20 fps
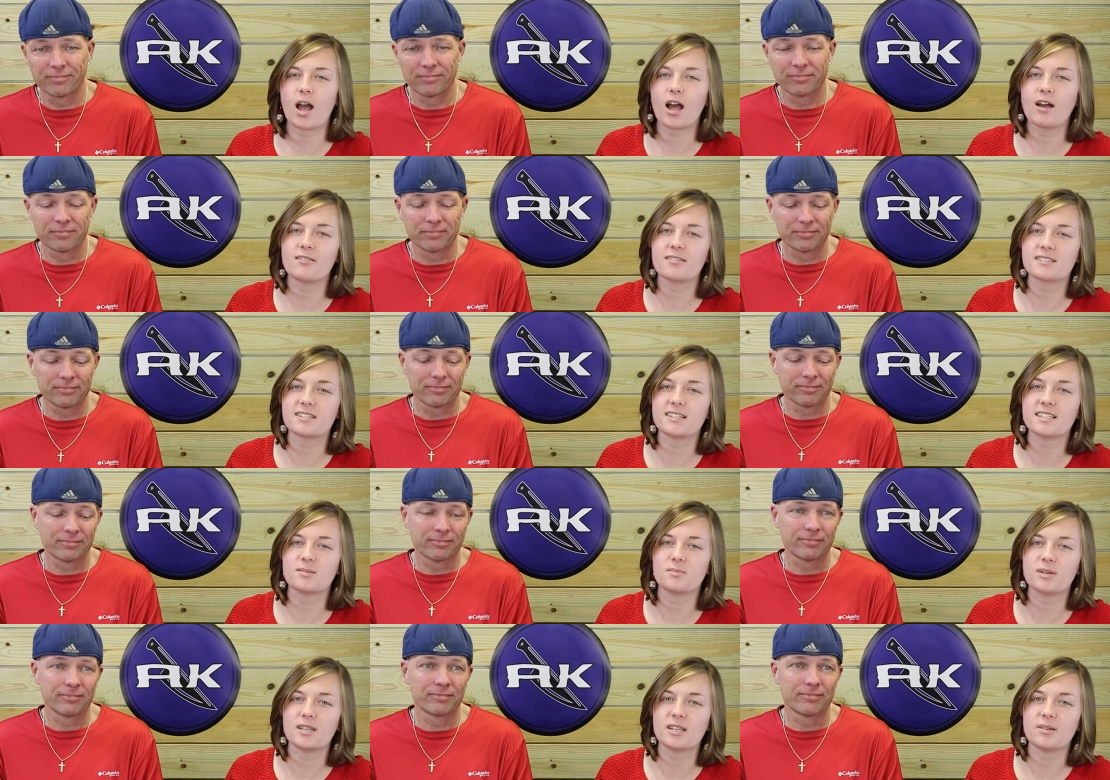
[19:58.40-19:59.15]

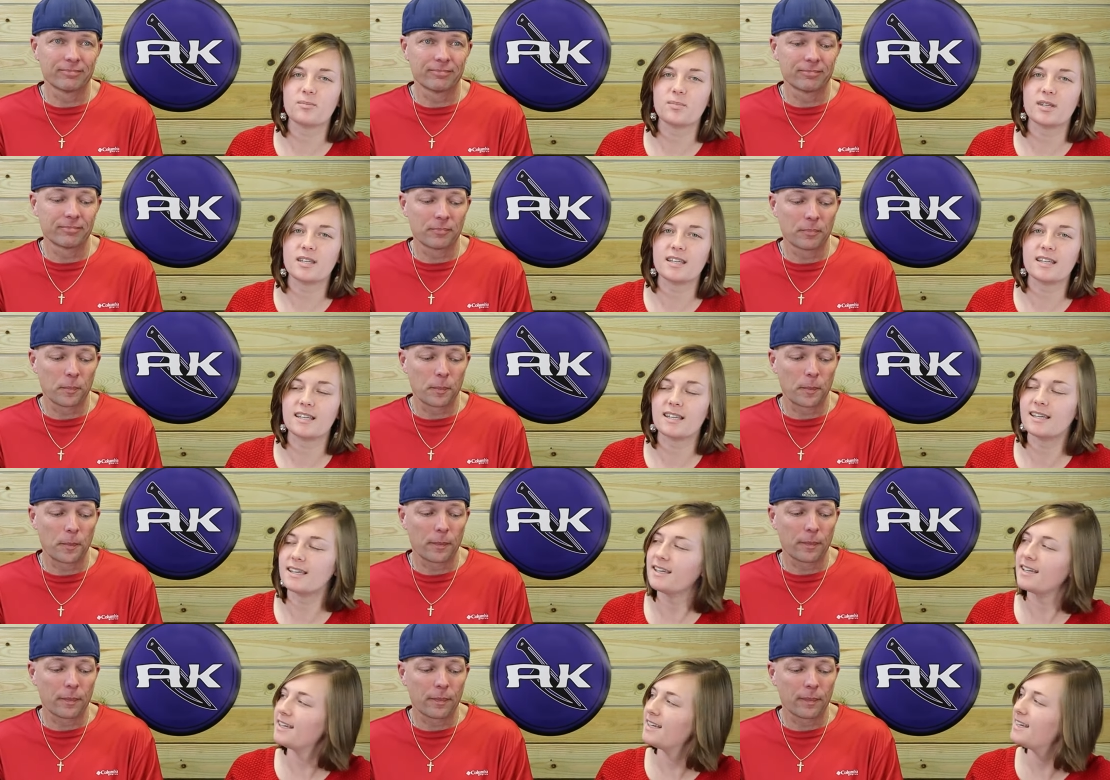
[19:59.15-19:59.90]
Speaker 1: obviously the
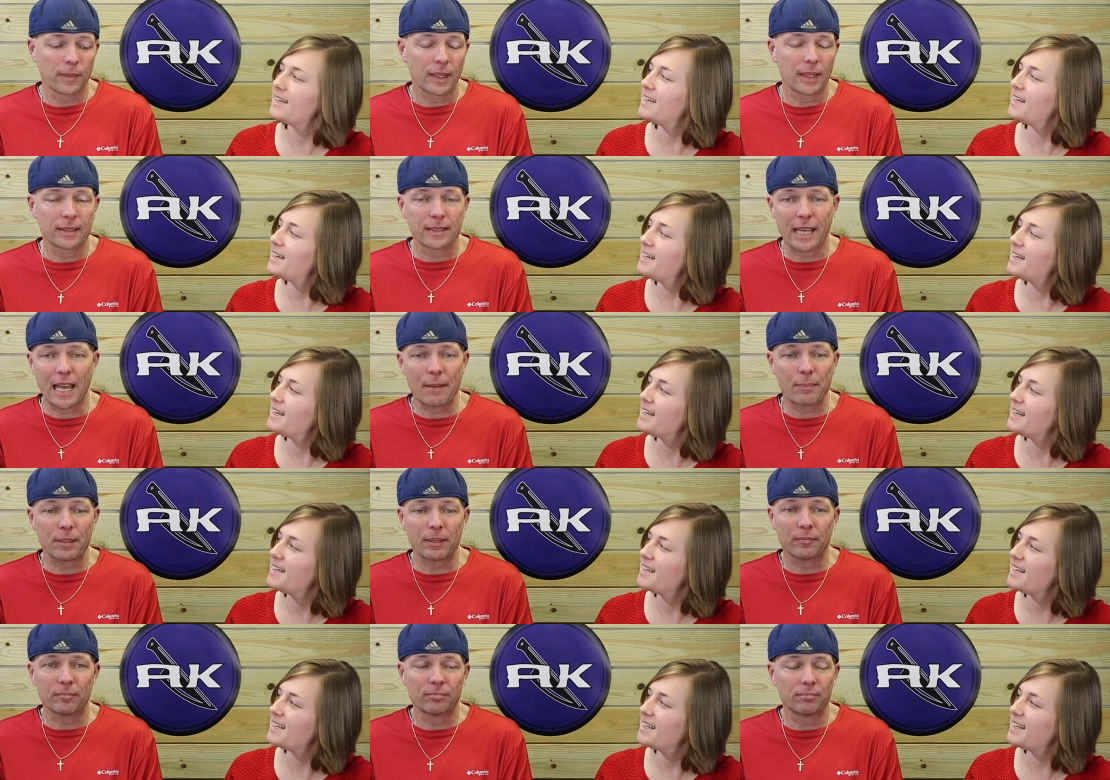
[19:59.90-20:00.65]
PMP.
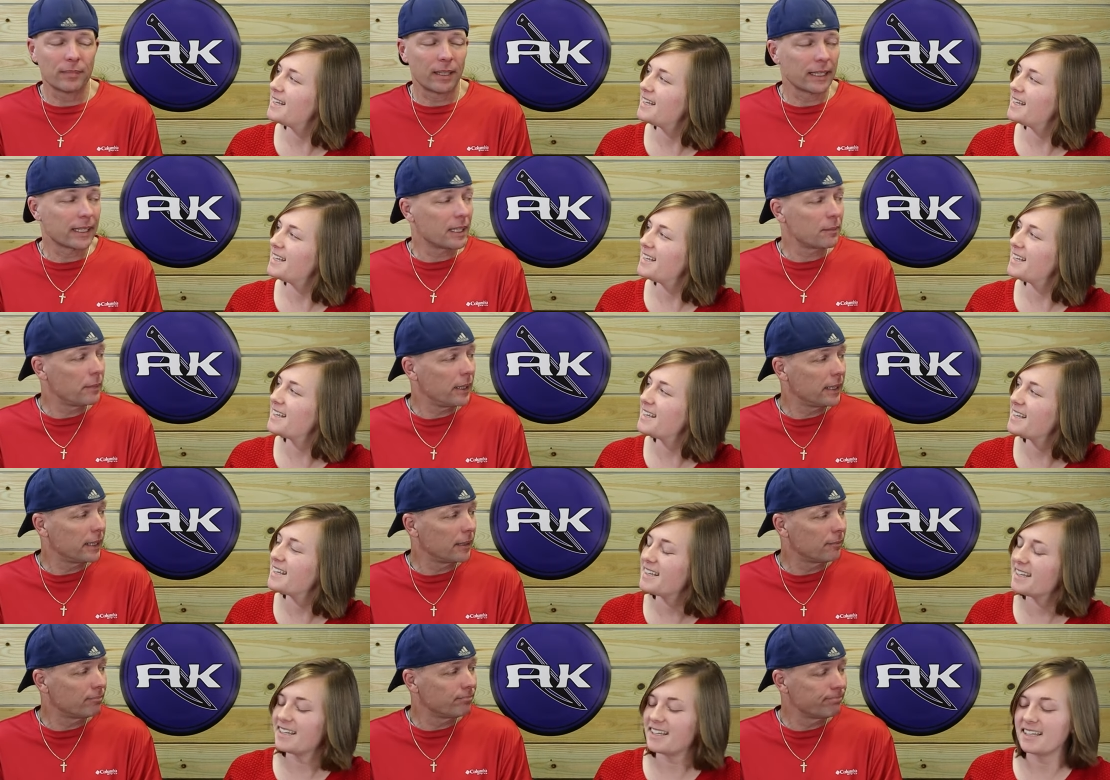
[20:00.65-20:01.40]
Speaker 2: Tap it like you
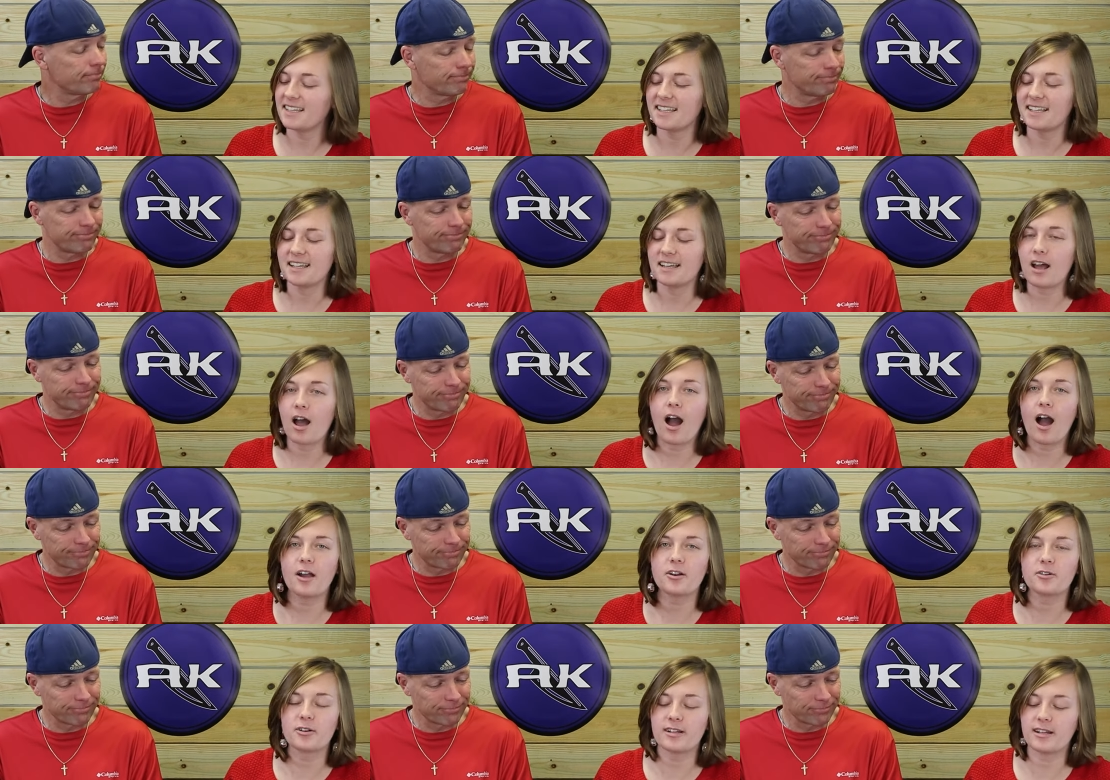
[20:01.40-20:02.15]
mean it.
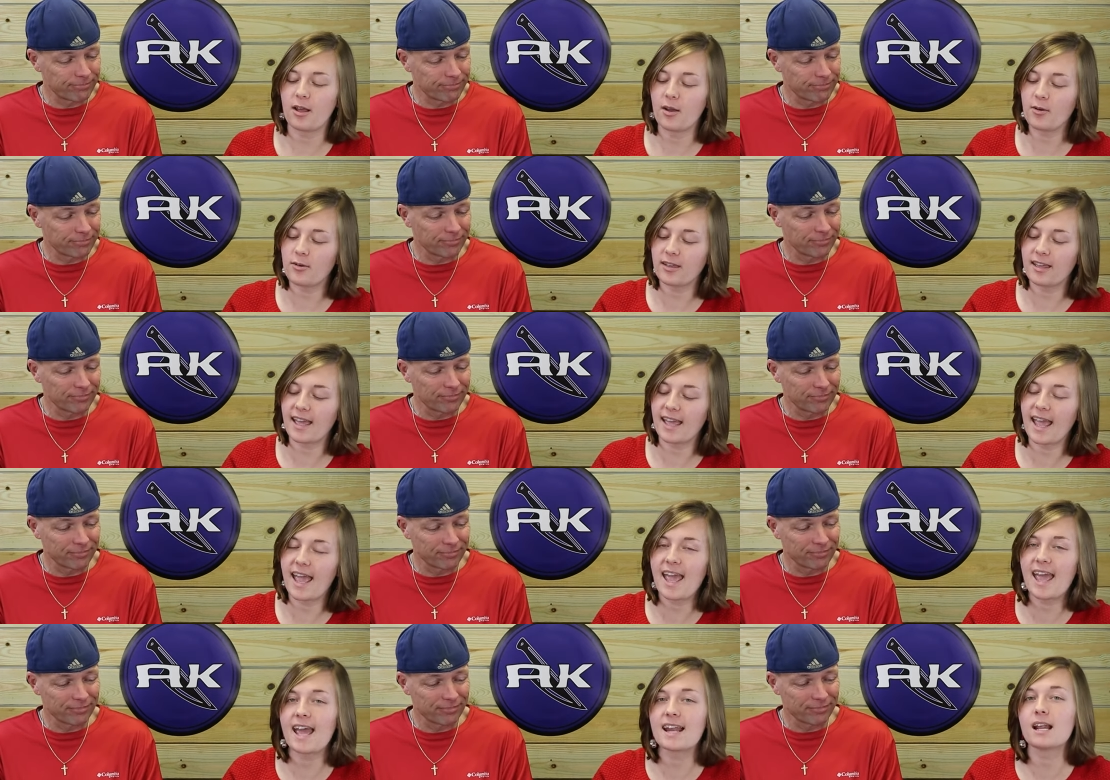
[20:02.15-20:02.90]
Speaker 1: Honor it.
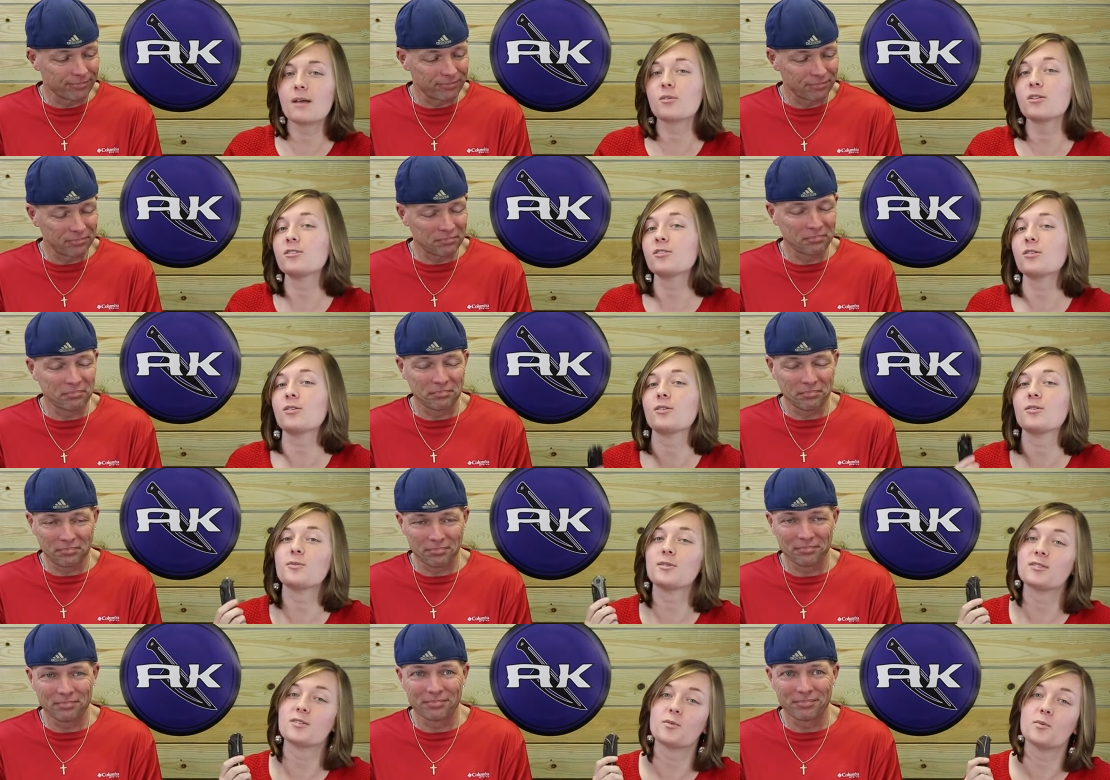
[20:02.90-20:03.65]
Okay, and I'm going to
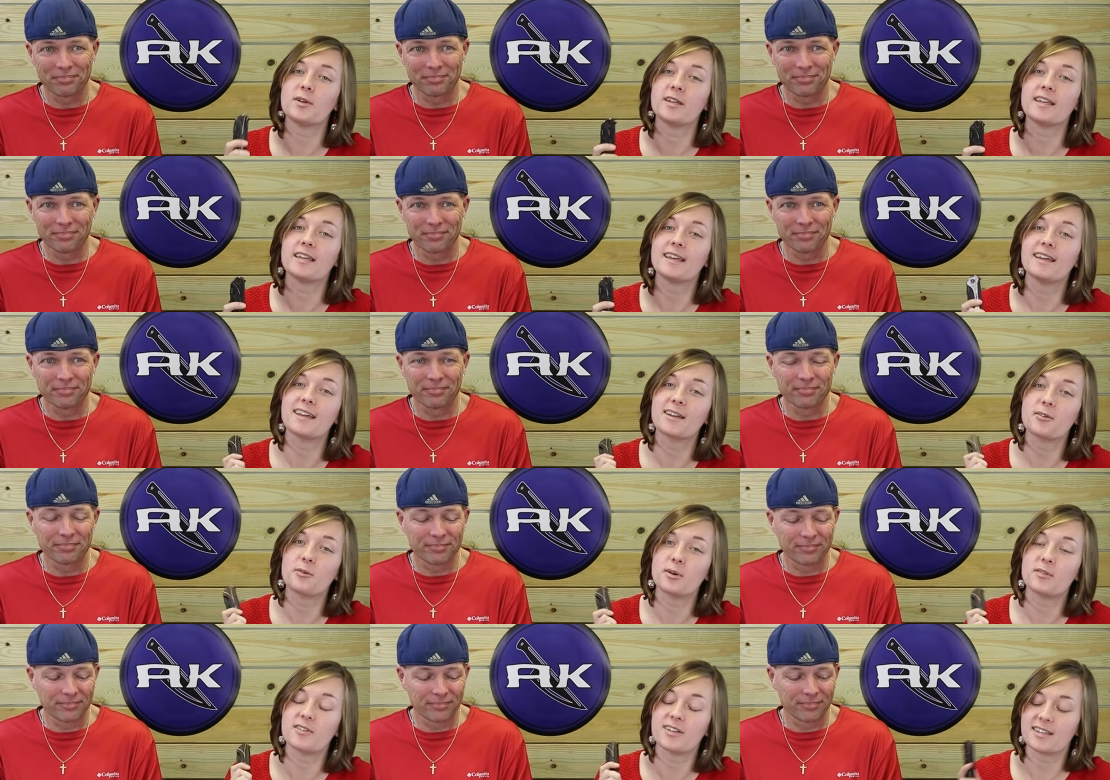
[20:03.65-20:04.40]
go with the WE
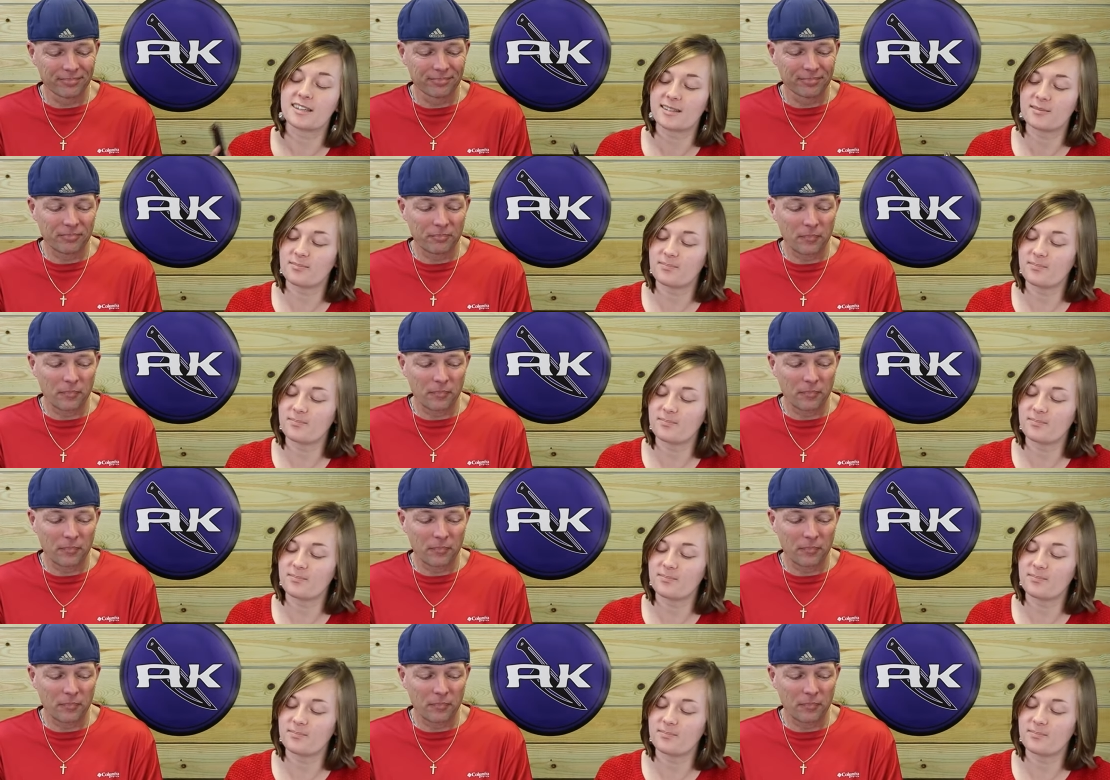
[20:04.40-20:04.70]
Equivik.